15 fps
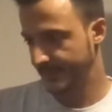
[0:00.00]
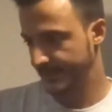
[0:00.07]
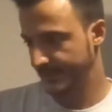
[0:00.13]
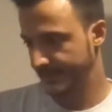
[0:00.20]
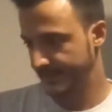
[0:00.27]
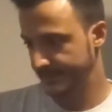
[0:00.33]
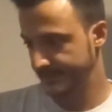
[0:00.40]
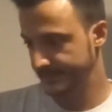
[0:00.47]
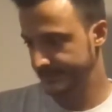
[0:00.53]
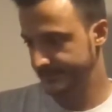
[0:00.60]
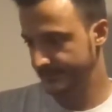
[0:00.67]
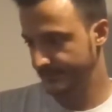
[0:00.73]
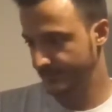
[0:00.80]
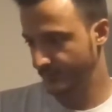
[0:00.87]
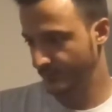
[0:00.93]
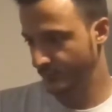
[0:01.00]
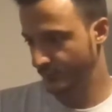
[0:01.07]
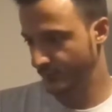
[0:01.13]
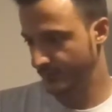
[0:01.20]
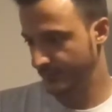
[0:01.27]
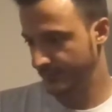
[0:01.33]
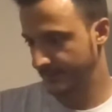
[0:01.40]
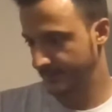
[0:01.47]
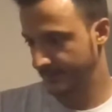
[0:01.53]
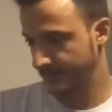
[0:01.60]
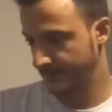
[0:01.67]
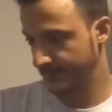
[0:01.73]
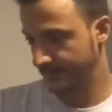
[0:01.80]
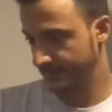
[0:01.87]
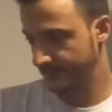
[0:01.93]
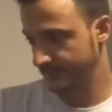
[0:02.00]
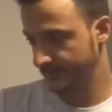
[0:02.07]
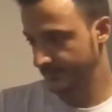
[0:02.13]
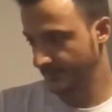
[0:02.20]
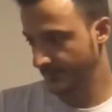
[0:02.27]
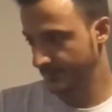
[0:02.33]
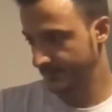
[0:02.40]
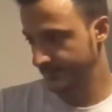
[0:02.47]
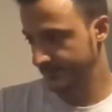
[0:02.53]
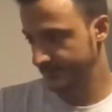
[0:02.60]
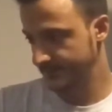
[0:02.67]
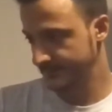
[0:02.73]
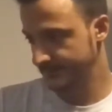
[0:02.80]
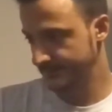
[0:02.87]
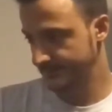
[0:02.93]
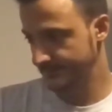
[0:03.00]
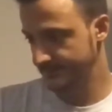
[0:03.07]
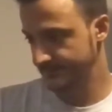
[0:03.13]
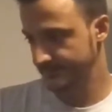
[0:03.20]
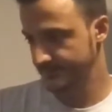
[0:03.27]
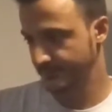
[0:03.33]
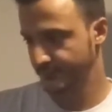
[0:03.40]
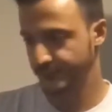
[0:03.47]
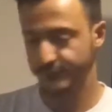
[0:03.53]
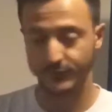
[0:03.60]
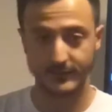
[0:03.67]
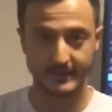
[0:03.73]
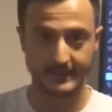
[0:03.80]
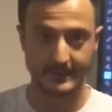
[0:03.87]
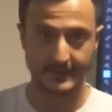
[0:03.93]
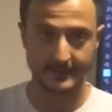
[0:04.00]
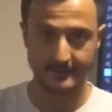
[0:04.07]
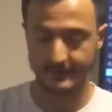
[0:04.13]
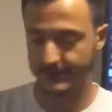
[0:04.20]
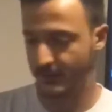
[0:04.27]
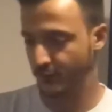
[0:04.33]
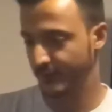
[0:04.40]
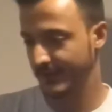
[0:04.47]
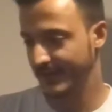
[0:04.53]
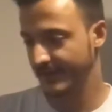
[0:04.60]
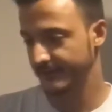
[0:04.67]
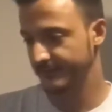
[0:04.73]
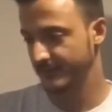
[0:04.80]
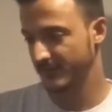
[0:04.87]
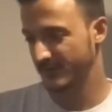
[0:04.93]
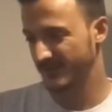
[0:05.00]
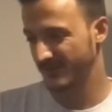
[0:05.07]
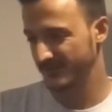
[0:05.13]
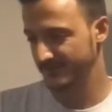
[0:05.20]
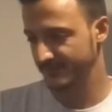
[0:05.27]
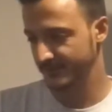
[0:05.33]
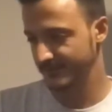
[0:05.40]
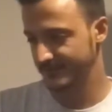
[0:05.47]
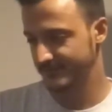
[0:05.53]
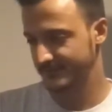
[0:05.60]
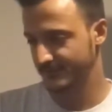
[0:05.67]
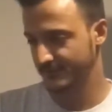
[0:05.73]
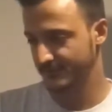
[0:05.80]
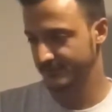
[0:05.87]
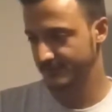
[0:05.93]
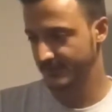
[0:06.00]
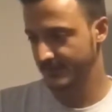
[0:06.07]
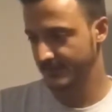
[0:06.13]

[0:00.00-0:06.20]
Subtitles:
and the target is 49. Now we have a conflux of